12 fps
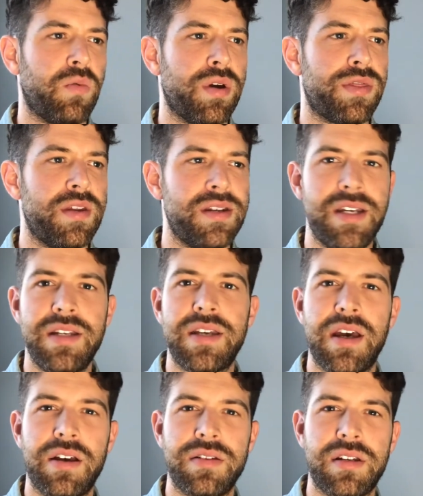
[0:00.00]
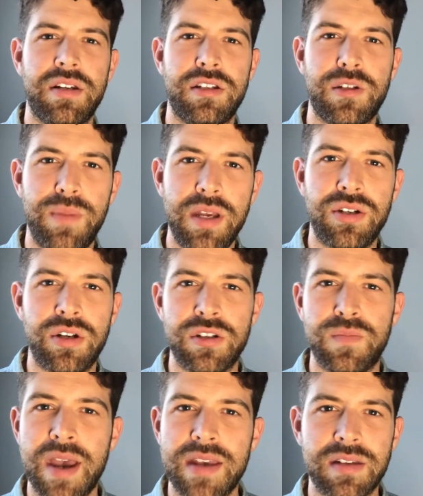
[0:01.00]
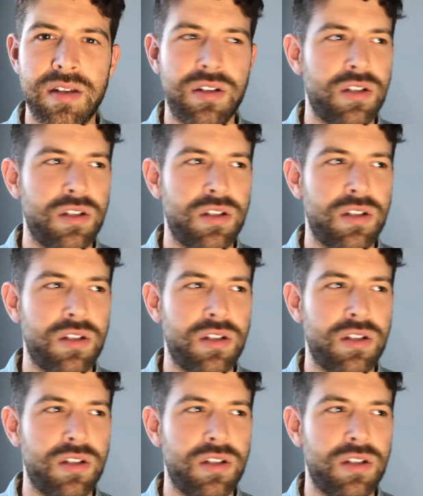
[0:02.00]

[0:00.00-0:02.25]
with the details in his speech and his message.